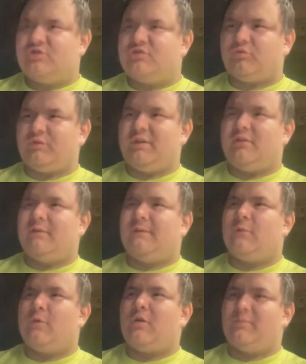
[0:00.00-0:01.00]
3 or
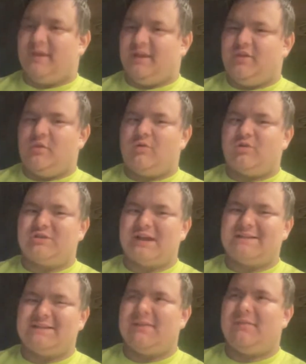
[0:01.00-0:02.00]
4 mediocre
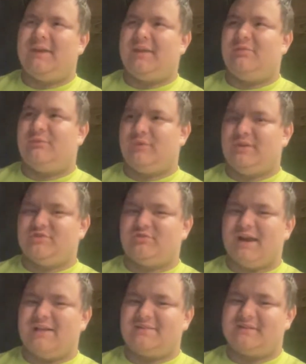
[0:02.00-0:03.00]
tracks, and then like 3
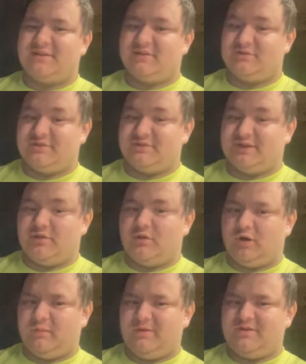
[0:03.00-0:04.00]
tracks that are just like
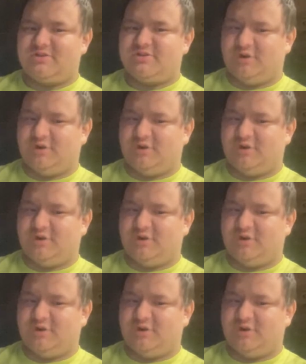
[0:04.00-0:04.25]
garbage.